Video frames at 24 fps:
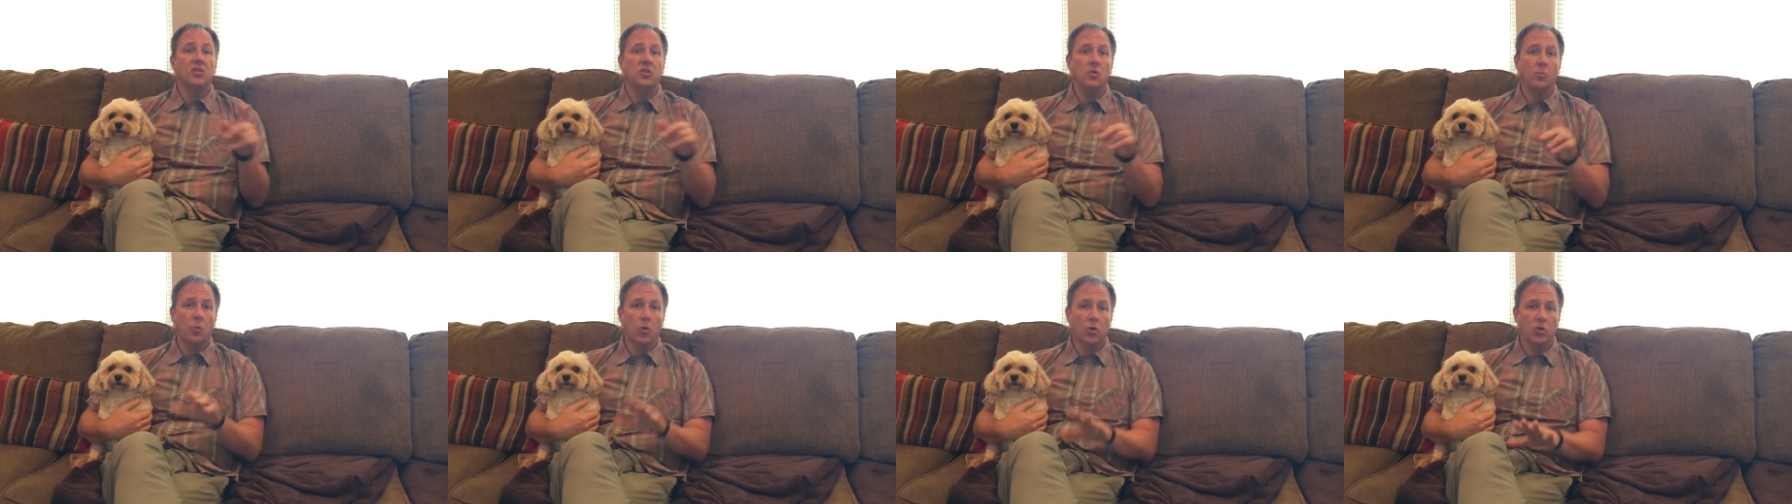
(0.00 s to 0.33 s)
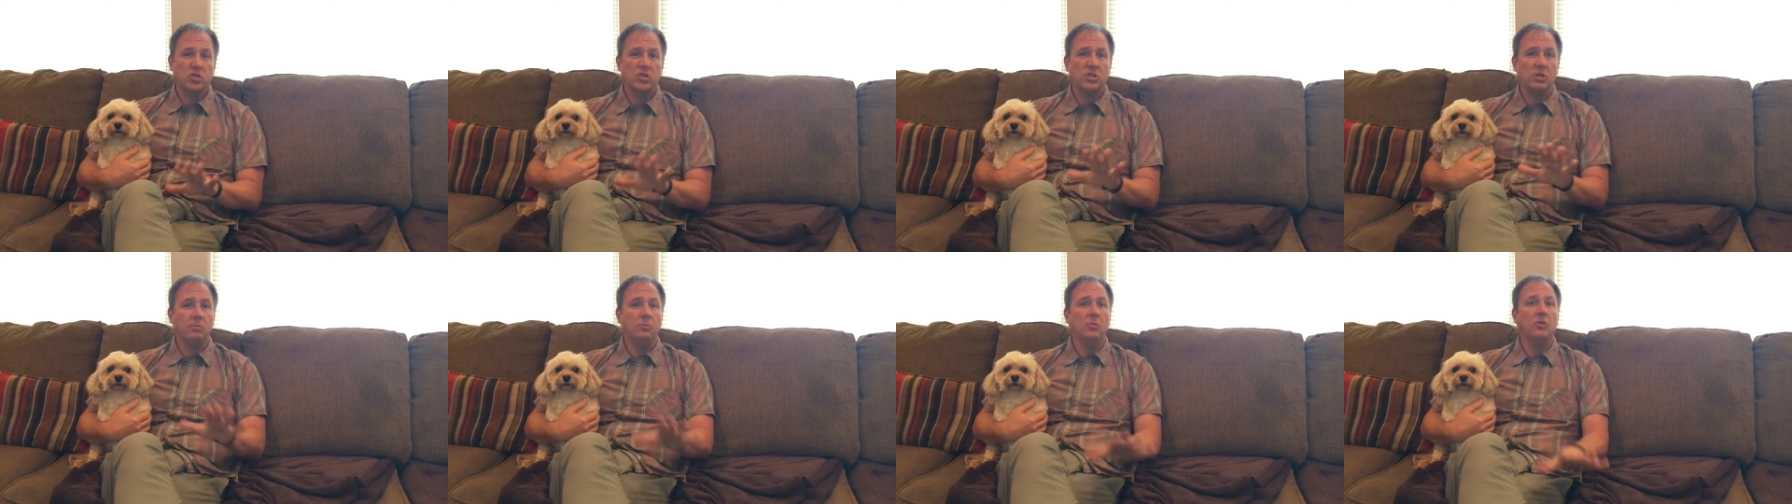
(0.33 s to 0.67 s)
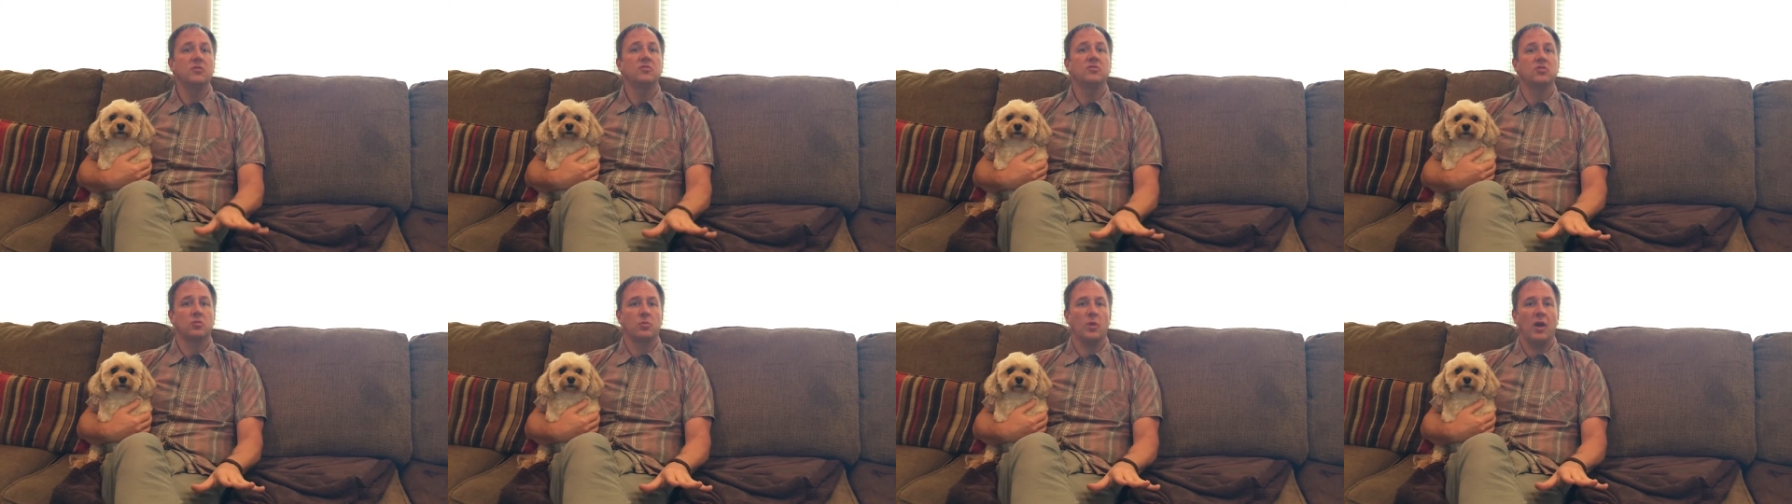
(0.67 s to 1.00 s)
The more she
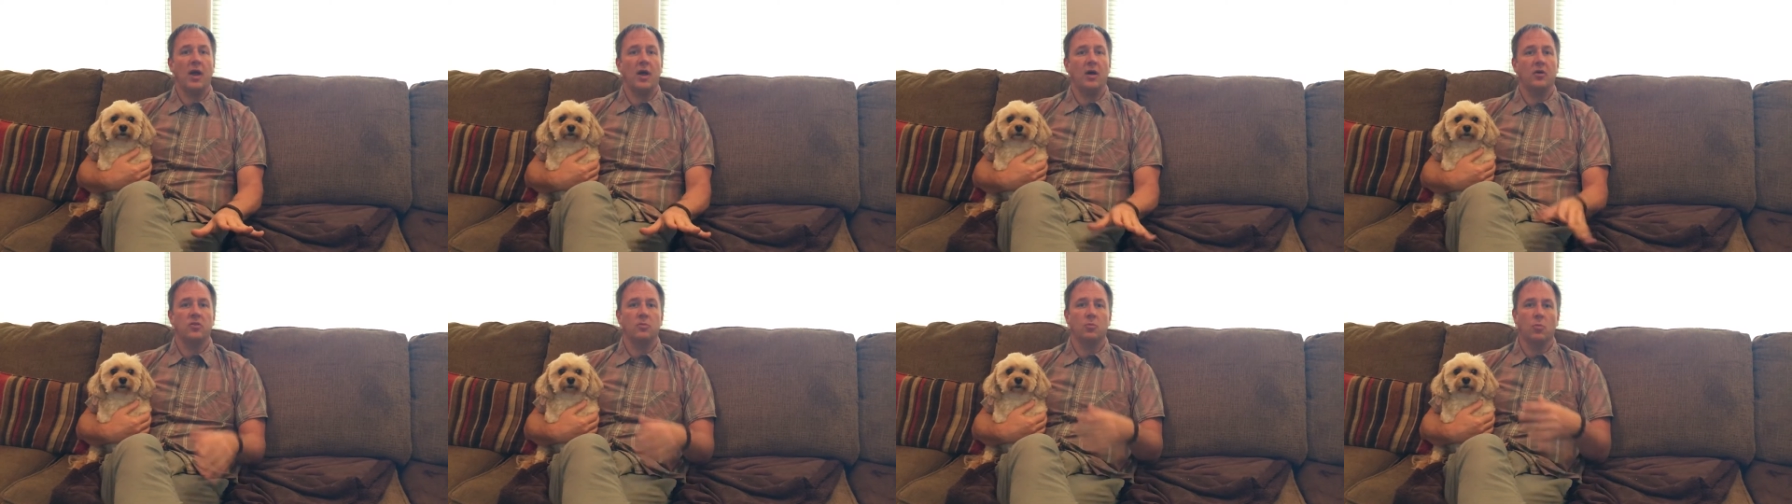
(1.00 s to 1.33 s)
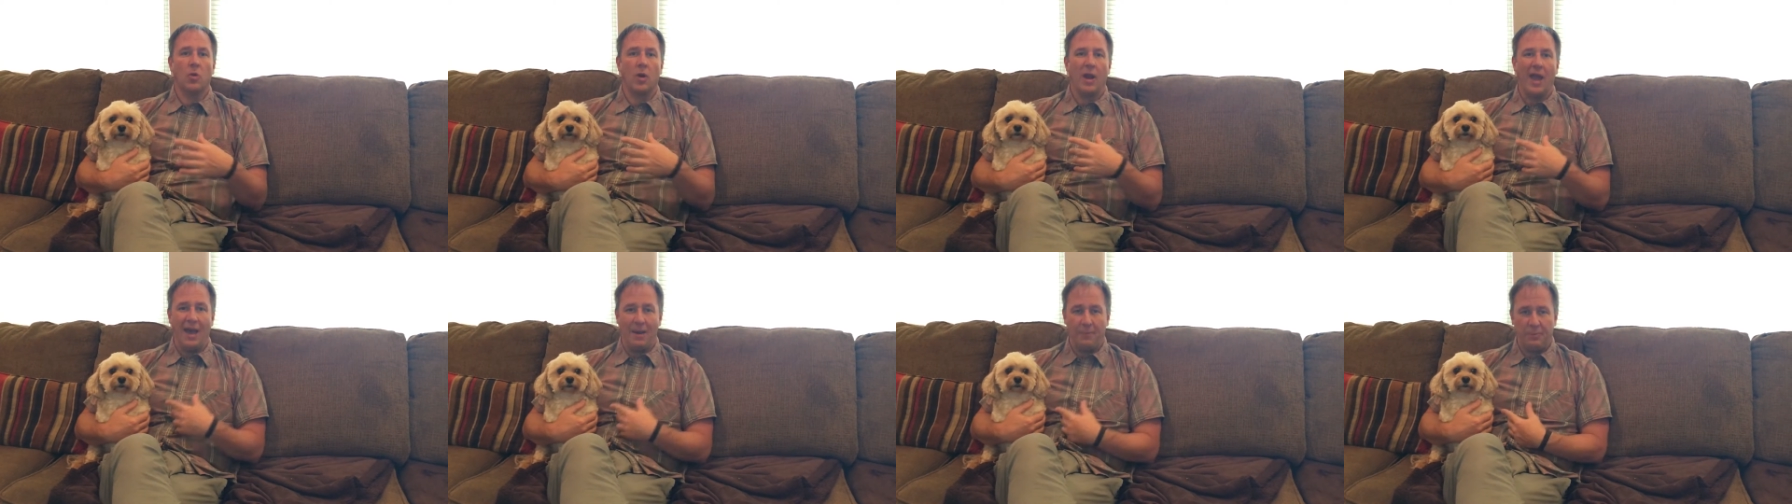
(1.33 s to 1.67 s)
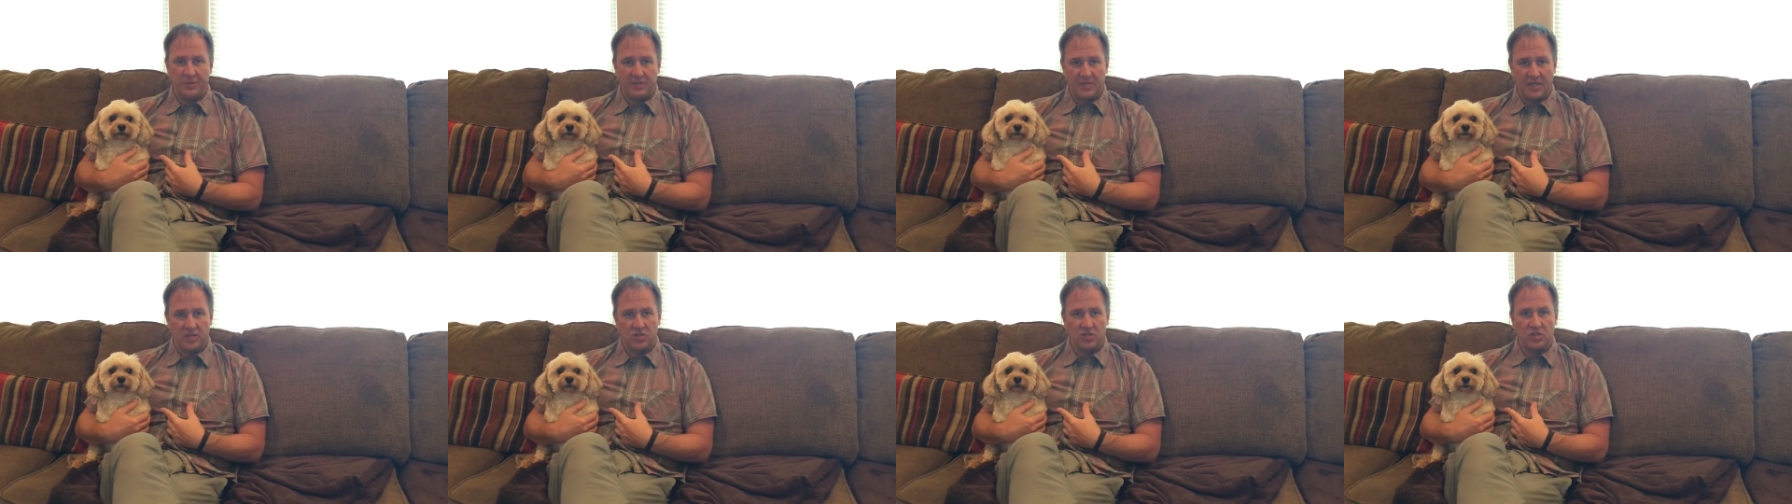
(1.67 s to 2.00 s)
moves around, the more
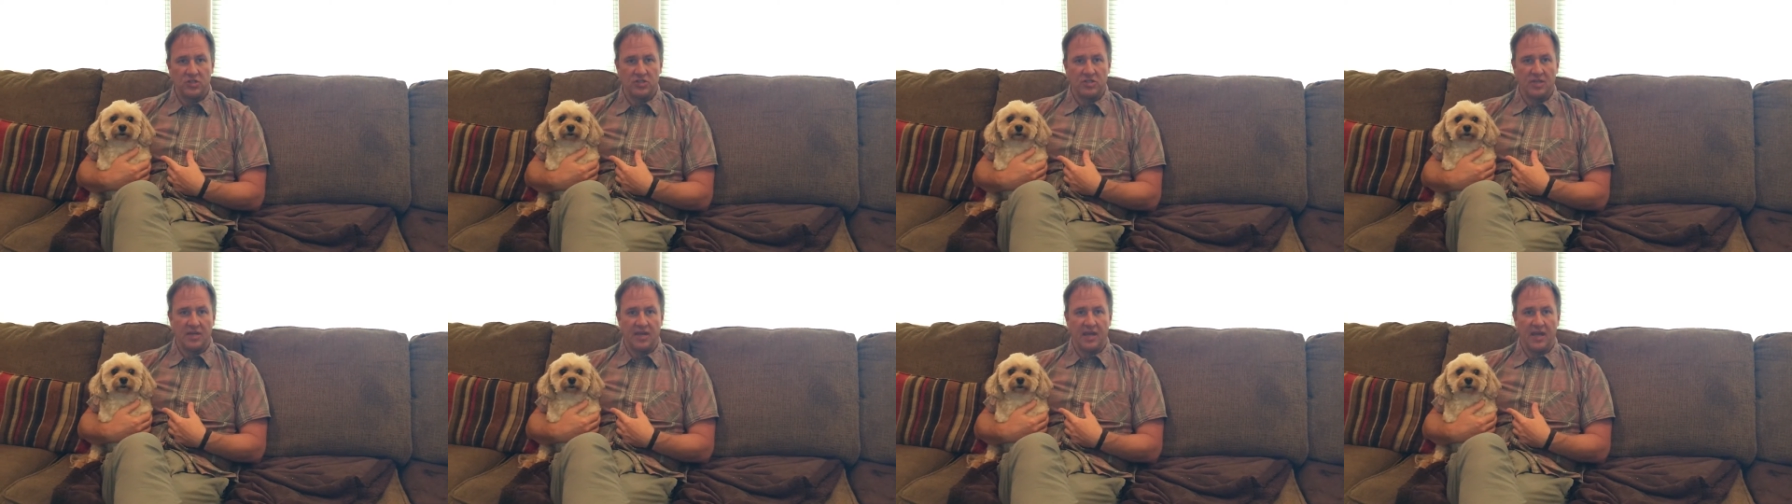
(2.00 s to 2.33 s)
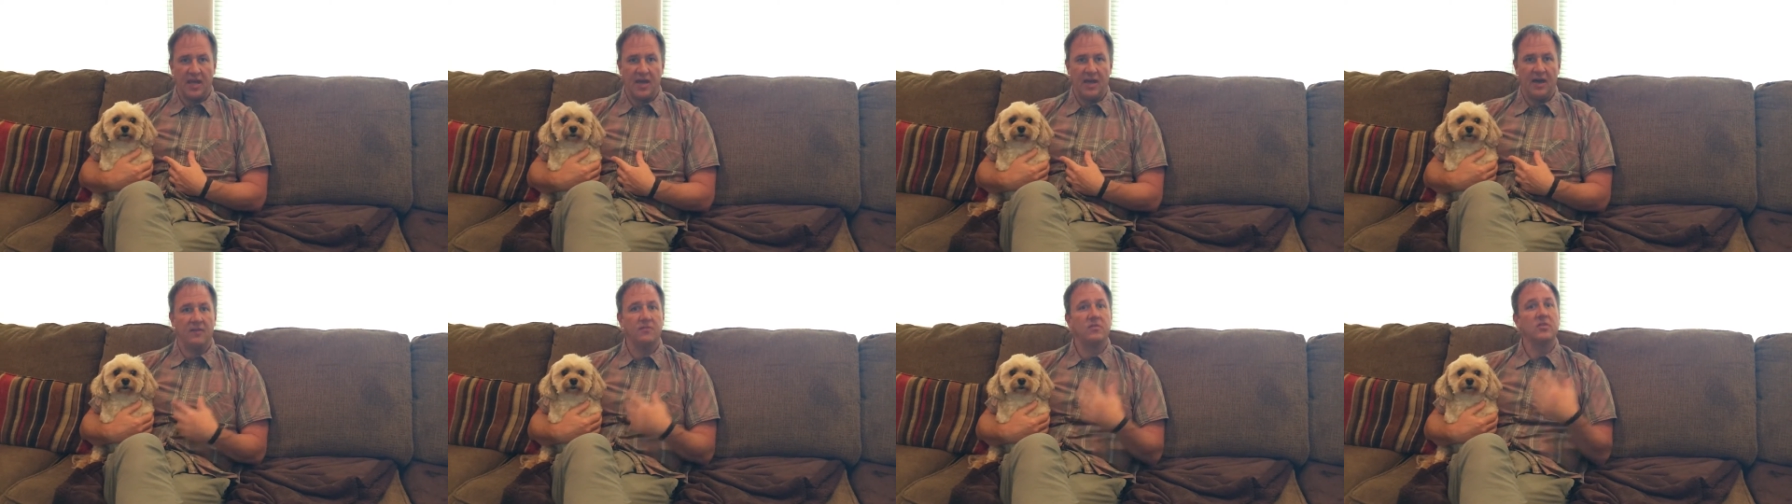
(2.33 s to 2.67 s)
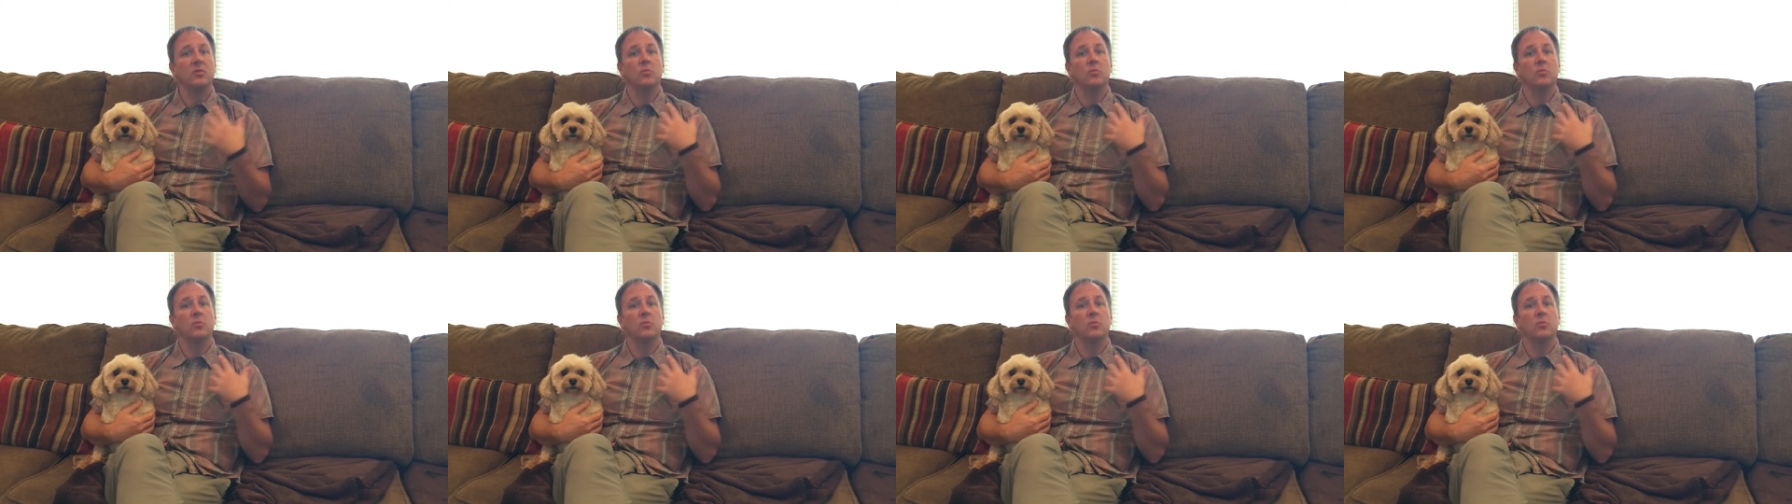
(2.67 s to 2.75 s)
appetite she's going to have,